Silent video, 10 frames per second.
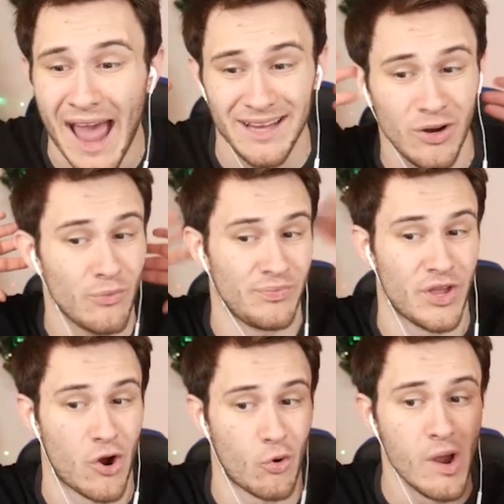I don't
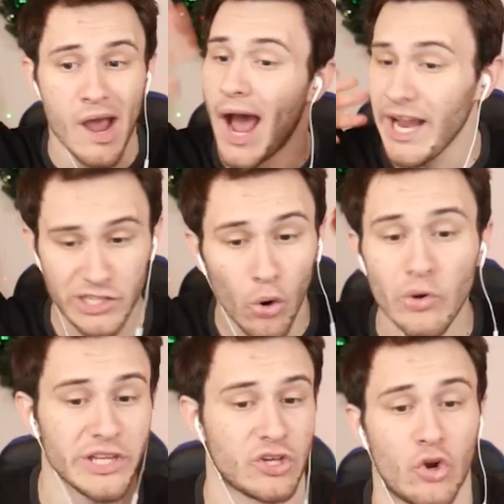know. I
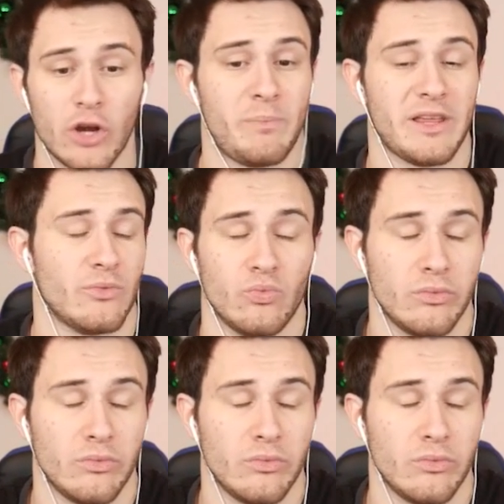totally could be